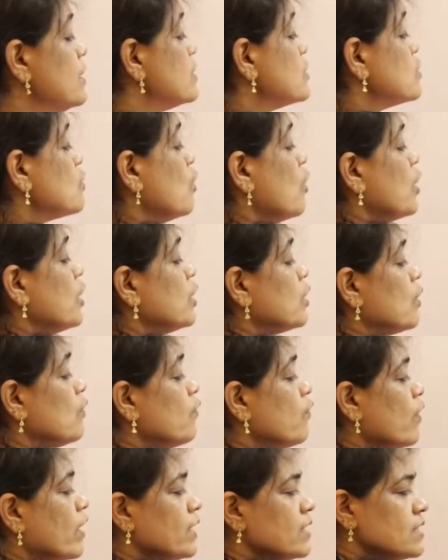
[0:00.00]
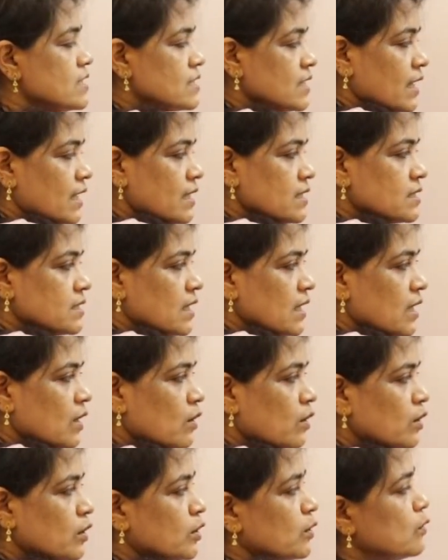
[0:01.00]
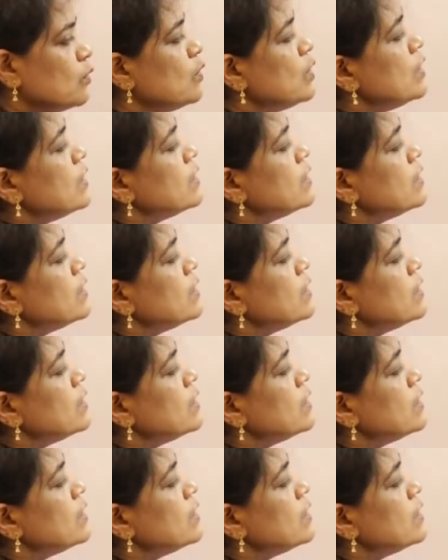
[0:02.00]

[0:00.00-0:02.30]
Square of one side is equal to